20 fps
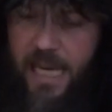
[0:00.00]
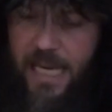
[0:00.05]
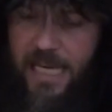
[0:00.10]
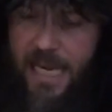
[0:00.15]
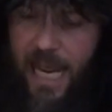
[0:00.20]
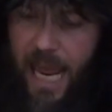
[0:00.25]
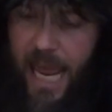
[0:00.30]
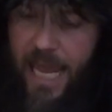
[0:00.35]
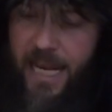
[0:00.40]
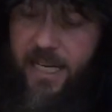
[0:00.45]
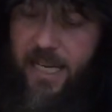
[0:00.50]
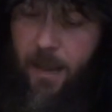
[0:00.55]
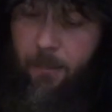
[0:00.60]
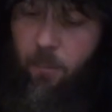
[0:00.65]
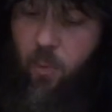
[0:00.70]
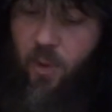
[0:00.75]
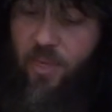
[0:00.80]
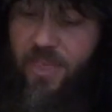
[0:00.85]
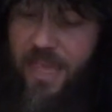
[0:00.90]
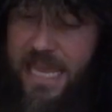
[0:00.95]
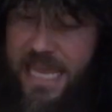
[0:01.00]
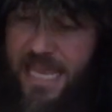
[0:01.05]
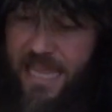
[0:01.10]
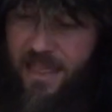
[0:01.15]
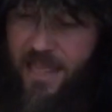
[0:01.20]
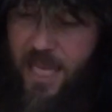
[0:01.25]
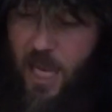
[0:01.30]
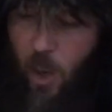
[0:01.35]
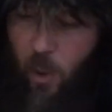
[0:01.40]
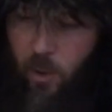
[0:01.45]
to end up
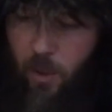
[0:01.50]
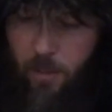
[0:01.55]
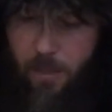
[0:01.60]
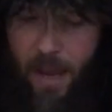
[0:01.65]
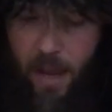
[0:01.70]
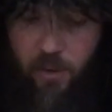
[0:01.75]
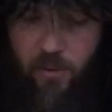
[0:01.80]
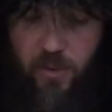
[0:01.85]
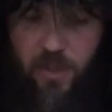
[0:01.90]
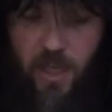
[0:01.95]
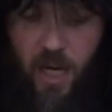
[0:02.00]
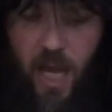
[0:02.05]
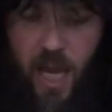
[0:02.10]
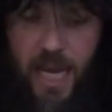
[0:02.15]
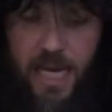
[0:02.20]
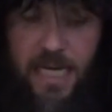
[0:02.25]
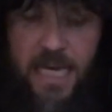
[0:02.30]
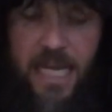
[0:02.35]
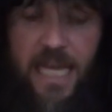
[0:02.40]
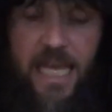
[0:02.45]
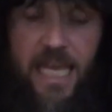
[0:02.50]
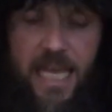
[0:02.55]
within the outer boundary line,